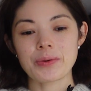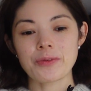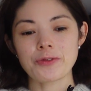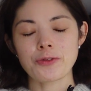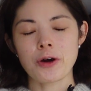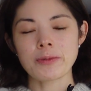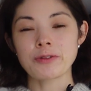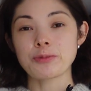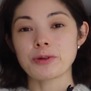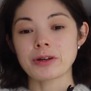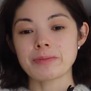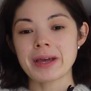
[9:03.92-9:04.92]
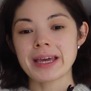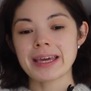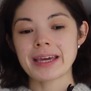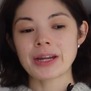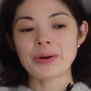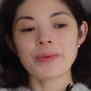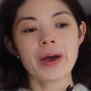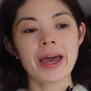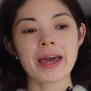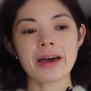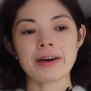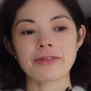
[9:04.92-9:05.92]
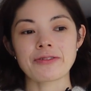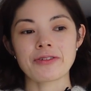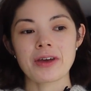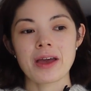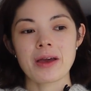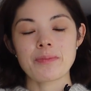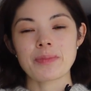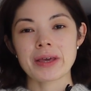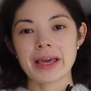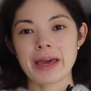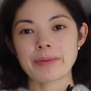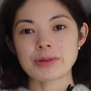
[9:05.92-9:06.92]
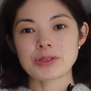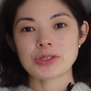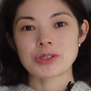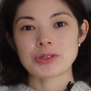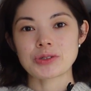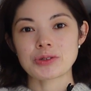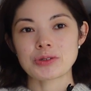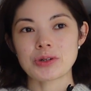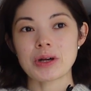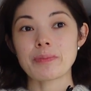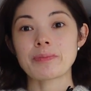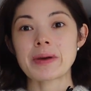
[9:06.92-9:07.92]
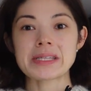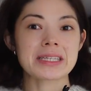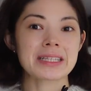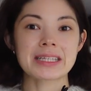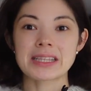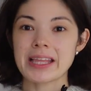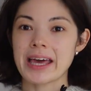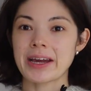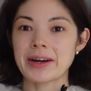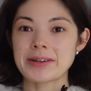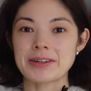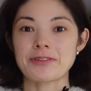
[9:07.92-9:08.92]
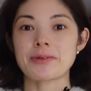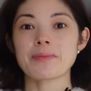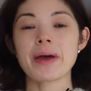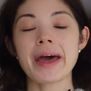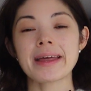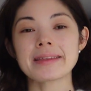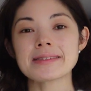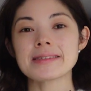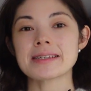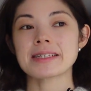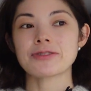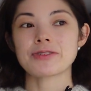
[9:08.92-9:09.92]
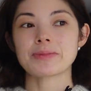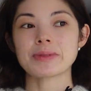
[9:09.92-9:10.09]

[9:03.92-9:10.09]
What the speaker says: form of printmaking in a way, of being able to basically layer different pens and different